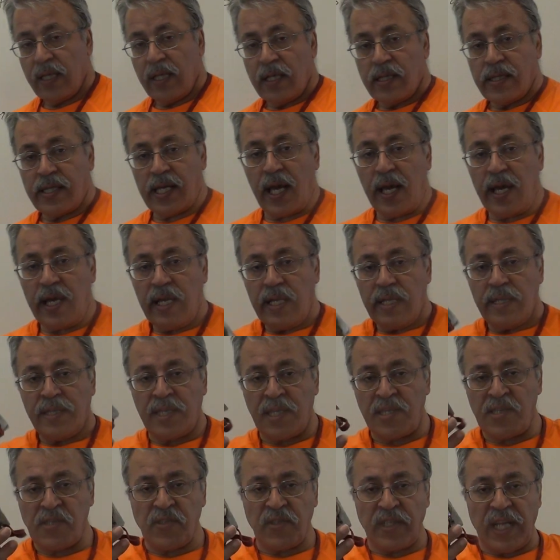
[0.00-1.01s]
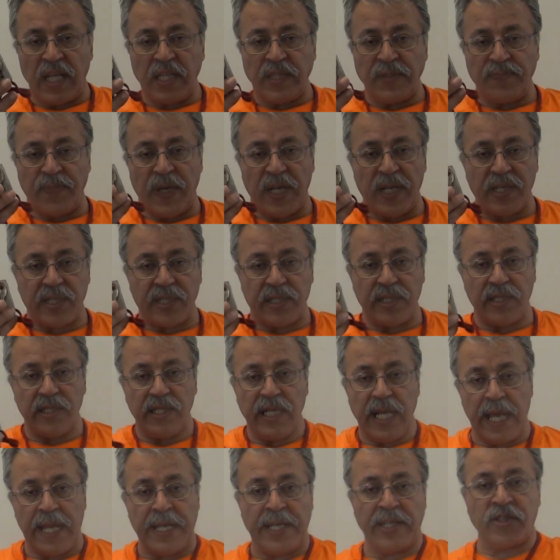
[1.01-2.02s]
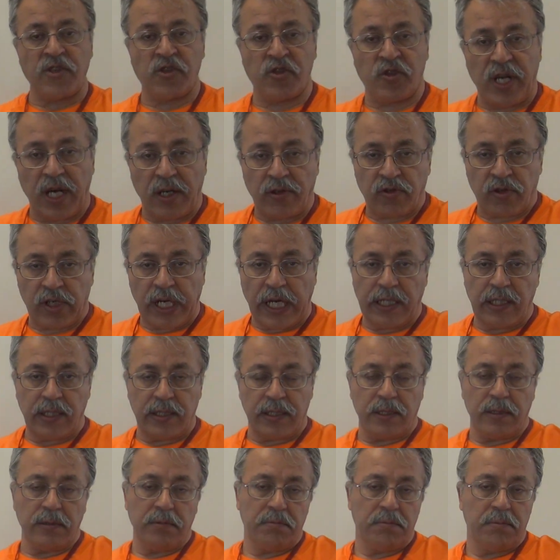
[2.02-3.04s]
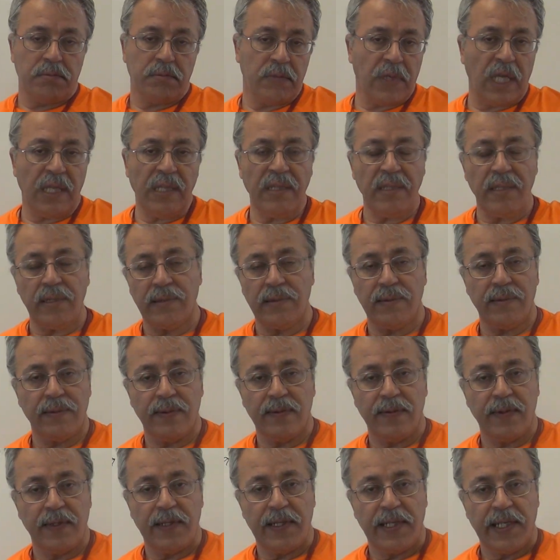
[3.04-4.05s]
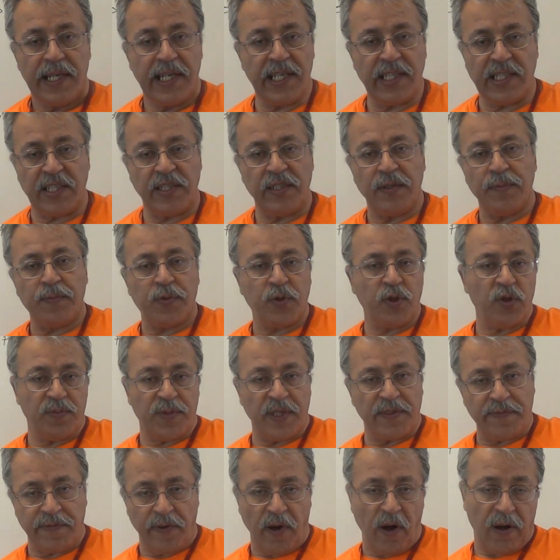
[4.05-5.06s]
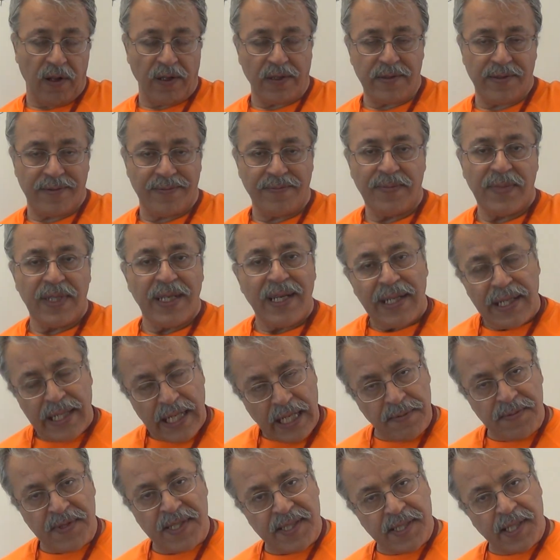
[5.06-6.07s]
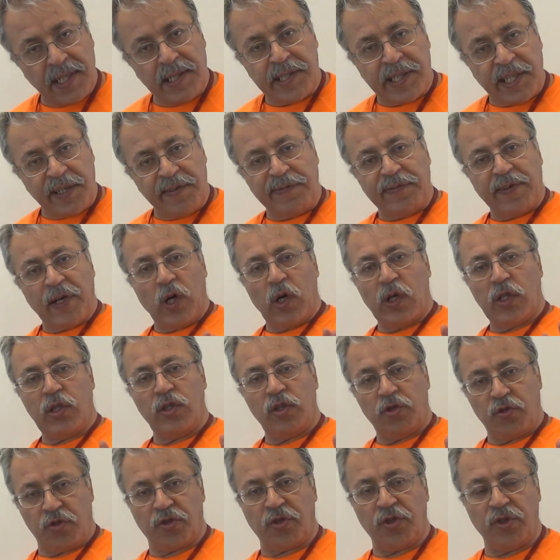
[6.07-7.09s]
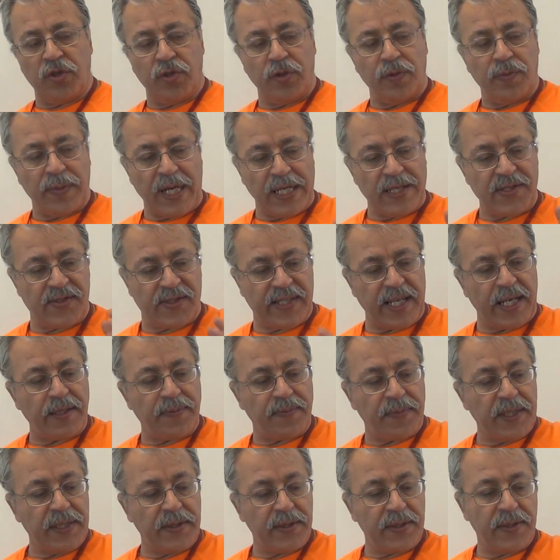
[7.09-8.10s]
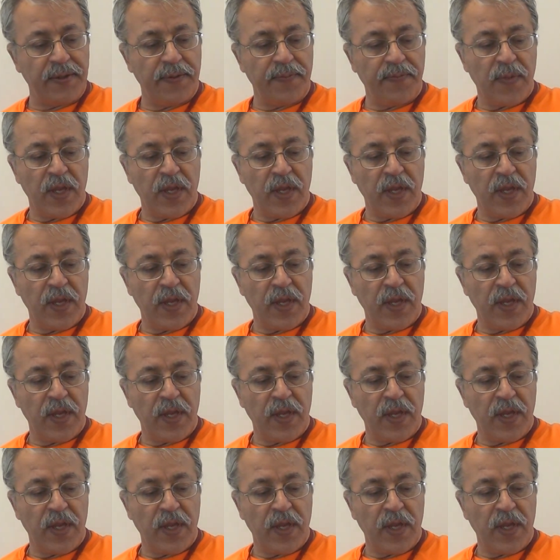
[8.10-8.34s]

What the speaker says: say this is not marker and it is not writing. Well, he didn't prove me false. I'm still default true, my statement.